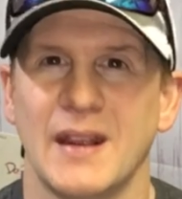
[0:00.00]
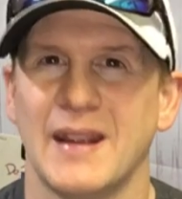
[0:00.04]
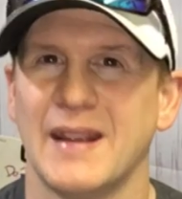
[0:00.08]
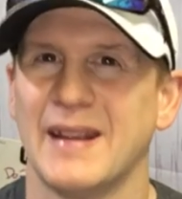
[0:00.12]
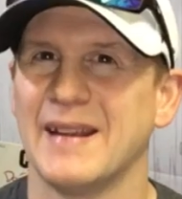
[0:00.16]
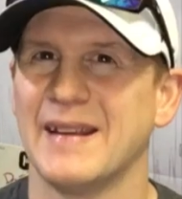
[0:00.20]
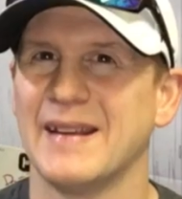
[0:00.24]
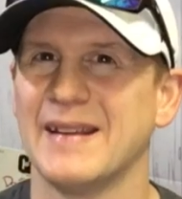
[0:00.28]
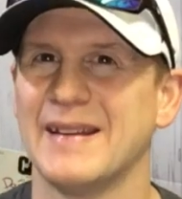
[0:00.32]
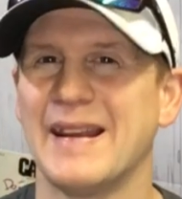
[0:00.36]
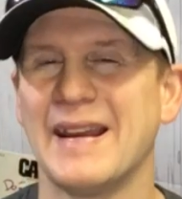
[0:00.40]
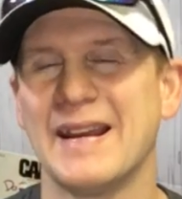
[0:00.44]

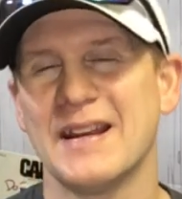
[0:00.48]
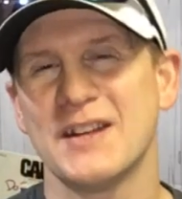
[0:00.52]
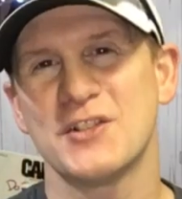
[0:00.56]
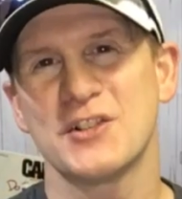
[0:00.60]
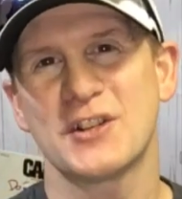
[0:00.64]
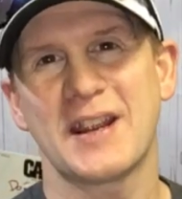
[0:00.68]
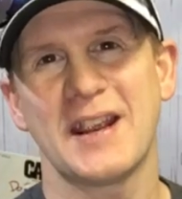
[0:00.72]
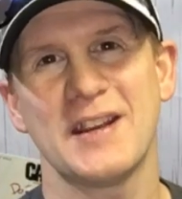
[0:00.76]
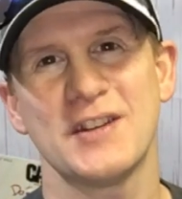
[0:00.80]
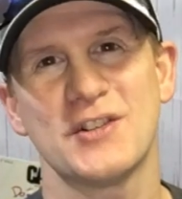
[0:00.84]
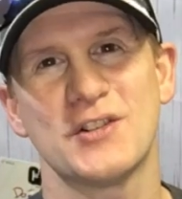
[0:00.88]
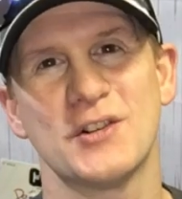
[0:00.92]
And
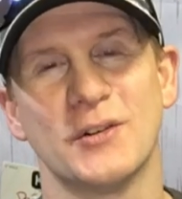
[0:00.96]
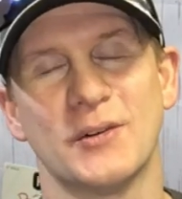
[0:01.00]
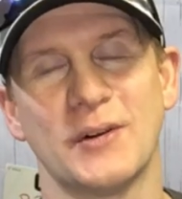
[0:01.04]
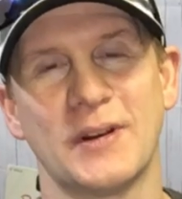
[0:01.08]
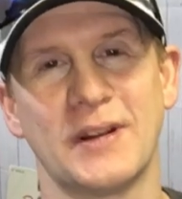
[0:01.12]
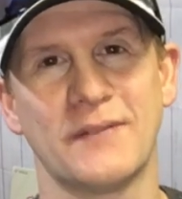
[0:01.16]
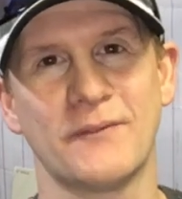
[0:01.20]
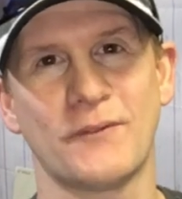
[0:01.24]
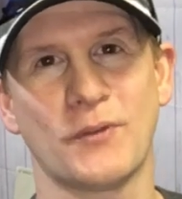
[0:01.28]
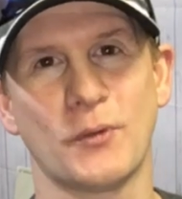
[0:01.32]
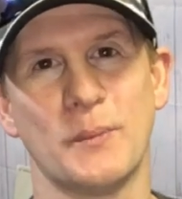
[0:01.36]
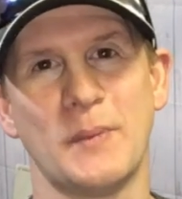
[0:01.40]
educational
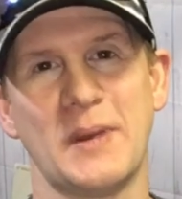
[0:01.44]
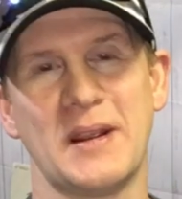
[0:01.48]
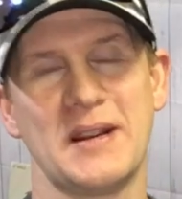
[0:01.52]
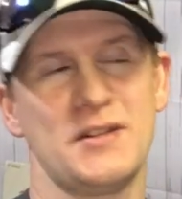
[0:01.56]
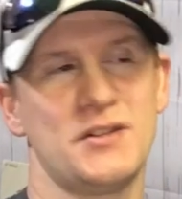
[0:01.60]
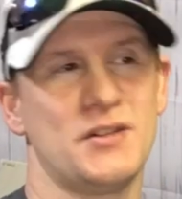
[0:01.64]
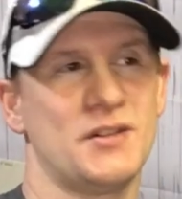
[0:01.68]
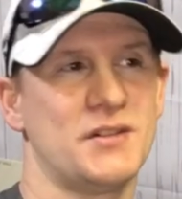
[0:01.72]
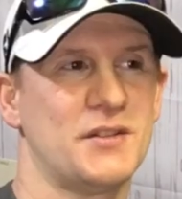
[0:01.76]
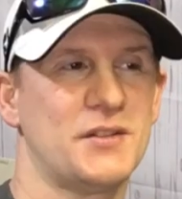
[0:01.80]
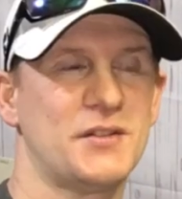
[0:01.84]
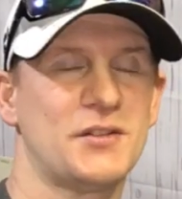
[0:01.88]

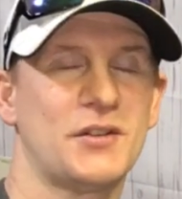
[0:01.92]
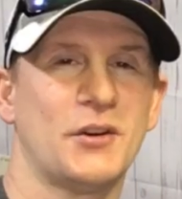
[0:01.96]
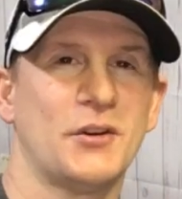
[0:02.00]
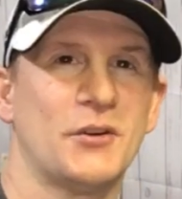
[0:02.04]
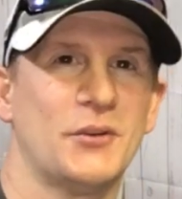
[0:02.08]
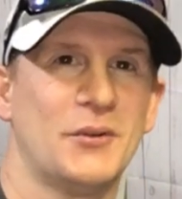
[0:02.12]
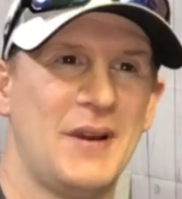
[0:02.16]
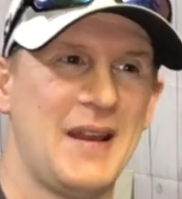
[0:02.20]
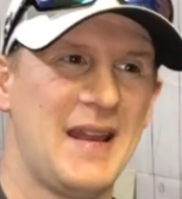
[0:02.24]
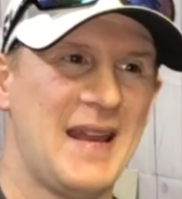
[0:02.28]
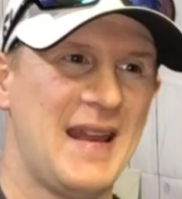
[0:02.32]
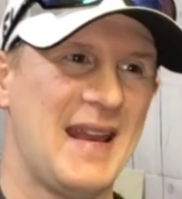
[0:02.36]
information.
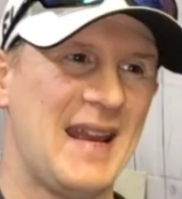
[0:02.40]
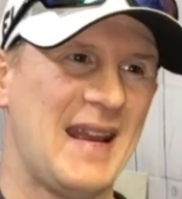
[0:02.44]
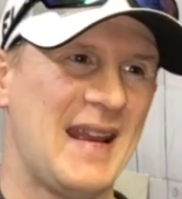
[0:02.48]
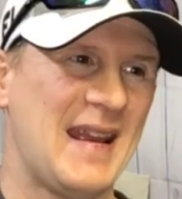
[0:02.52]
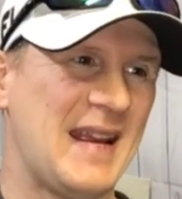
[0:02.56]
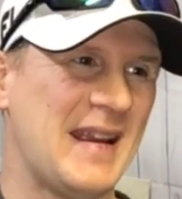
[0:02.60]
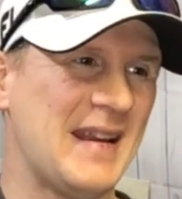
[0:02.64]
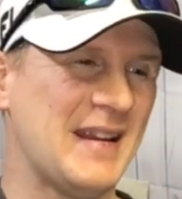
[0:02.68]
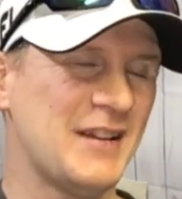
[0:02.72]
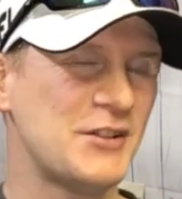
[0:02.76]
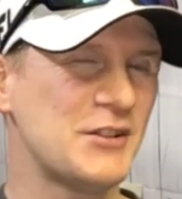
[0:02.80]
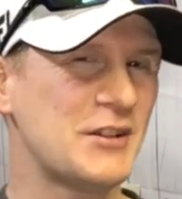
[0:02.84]
So
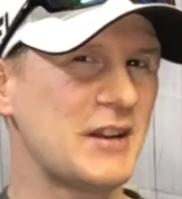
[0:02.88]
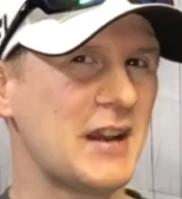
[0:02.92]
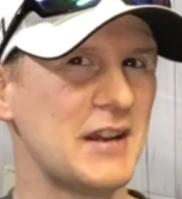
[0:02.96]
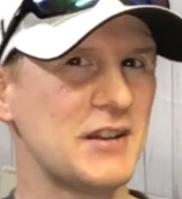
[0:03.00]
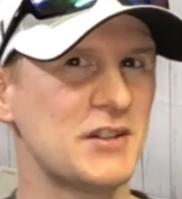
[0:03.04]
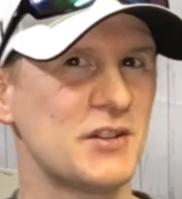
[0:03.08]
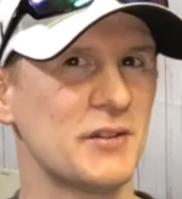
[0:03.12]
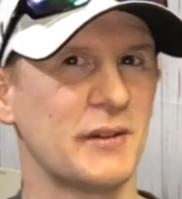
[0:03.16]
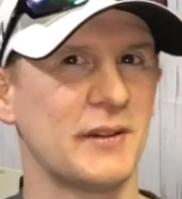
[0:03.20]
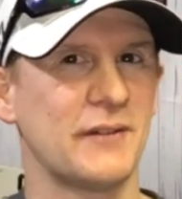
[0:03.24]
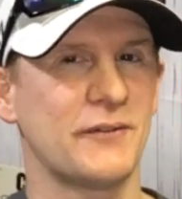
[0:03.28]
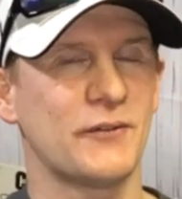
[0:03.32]

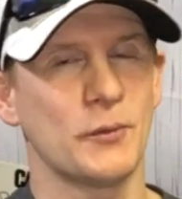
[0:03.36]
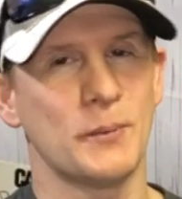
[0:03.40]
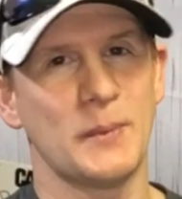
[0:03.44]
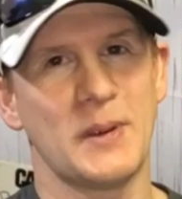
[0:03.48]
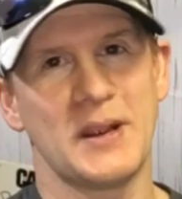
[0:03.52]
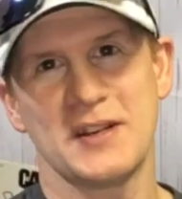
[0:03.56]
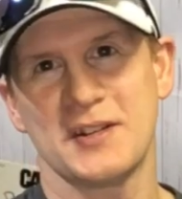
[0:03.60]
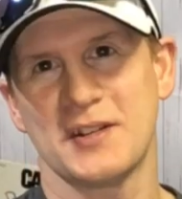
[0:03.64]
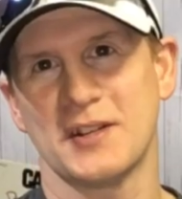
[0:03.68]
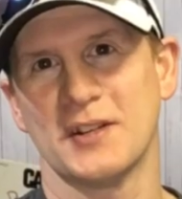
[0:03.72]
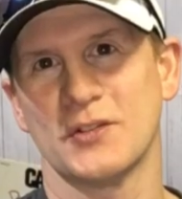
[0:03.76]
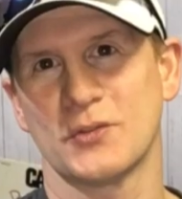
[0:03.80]
educational
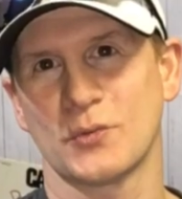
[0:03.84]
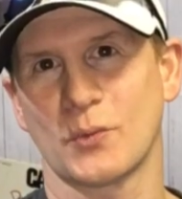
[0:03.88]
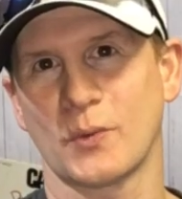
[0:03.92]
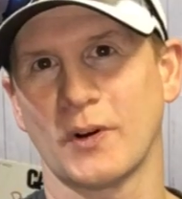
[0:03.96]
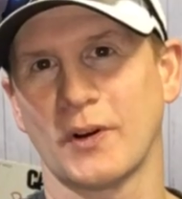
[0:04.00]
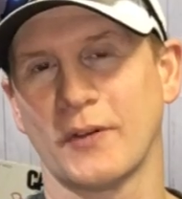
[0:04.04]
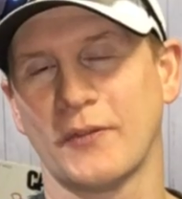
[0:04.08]
information is where